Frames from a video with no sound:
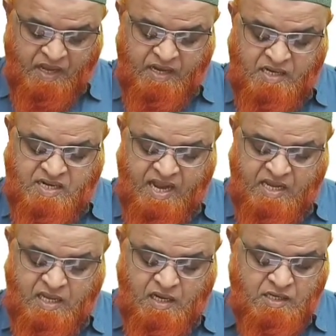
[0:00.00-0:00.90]
in a
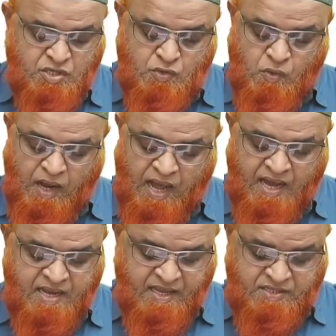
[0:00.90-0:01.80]
triangle
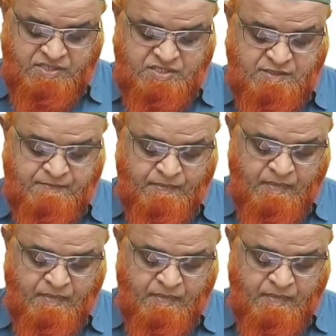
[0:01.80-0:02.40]
QRS,